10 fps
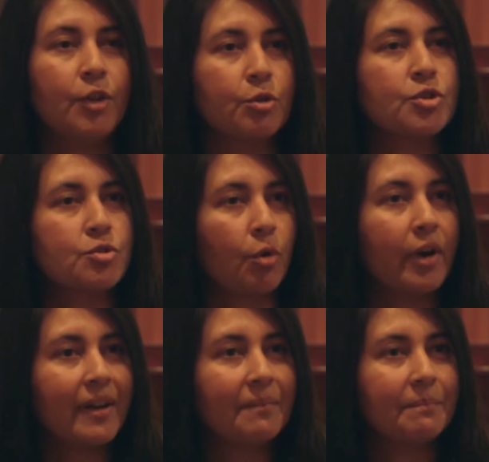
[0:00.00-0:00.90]
your
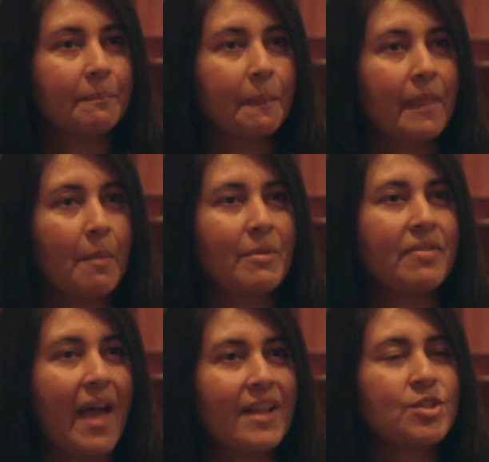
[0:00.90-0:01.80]
story. I
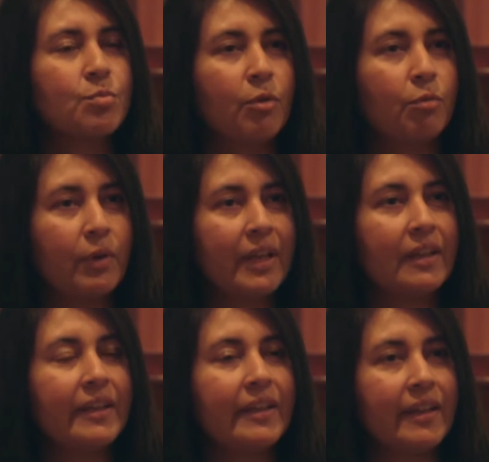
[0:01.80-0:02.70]
mean, that's what
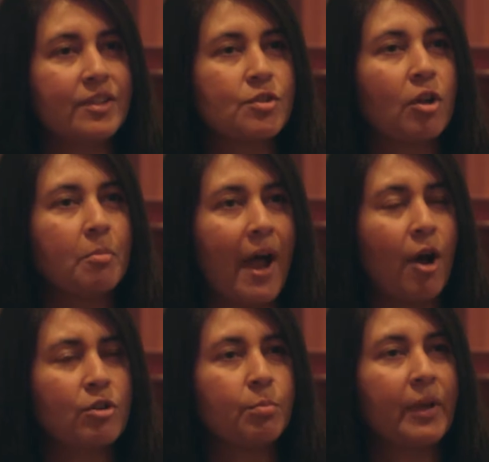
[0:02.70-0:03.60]
really it's all
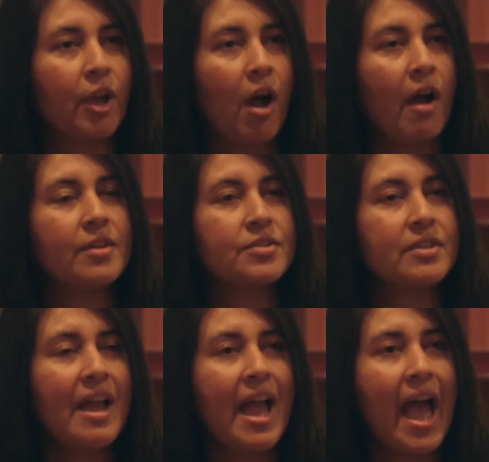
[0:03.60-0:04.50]
about, because
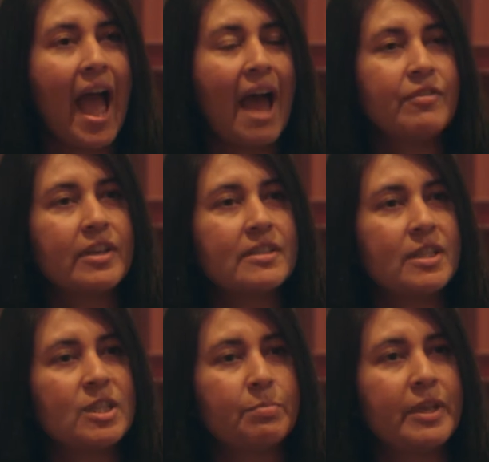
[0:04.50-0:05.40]

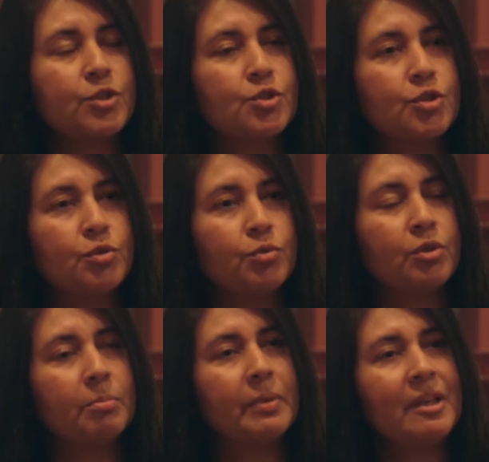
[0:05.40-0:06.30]
advocacy speaks to
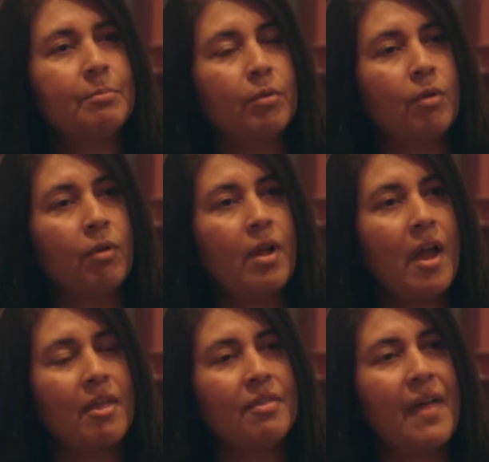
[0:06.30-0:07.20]
the people
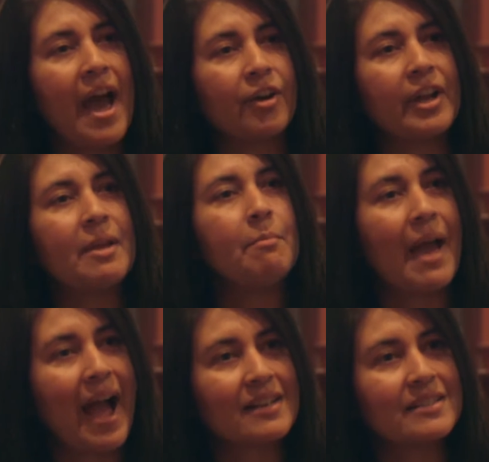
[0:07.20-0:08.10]
that are
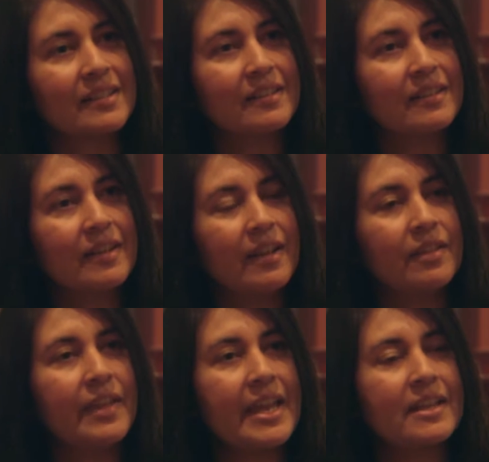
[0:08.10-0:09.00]
impacted.
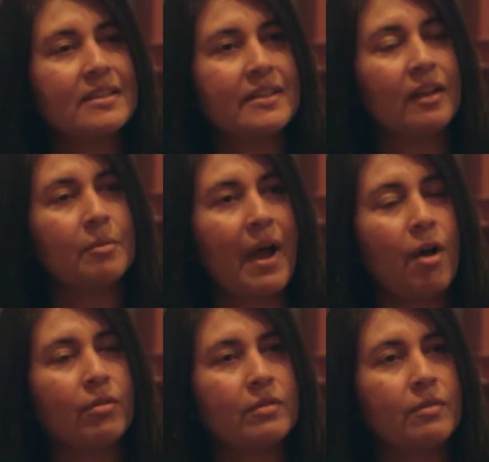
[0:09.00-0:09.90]
They can tell
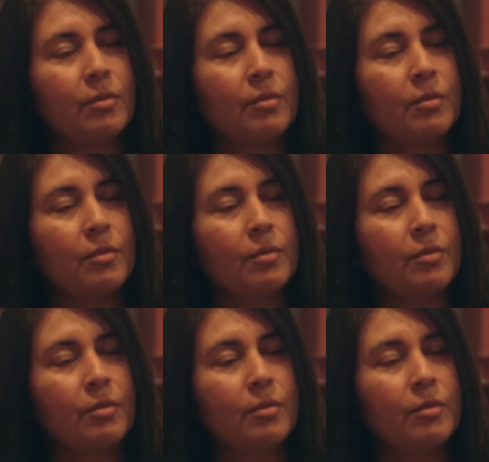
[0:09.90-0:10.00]
about